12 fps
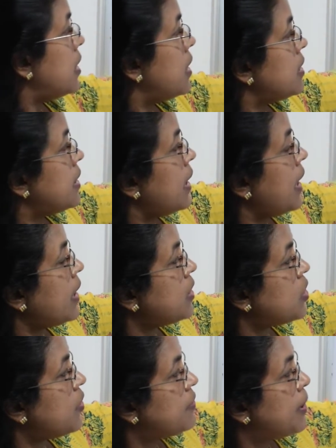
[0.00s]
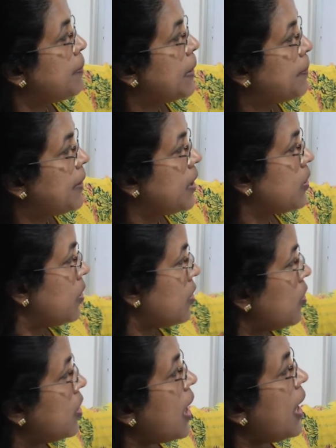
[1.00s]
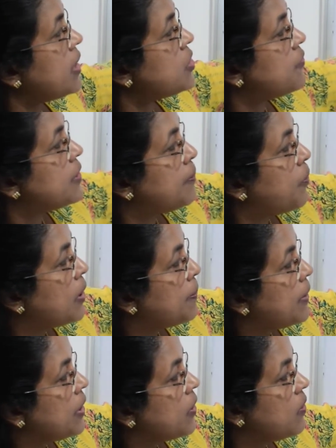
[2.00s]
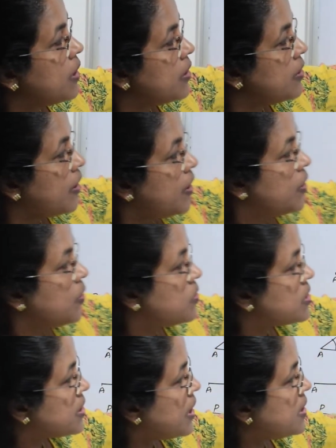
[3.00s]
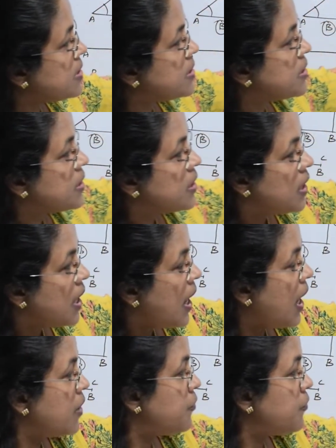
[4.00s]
the length of the perpendicular or height of the perpendicular reduces and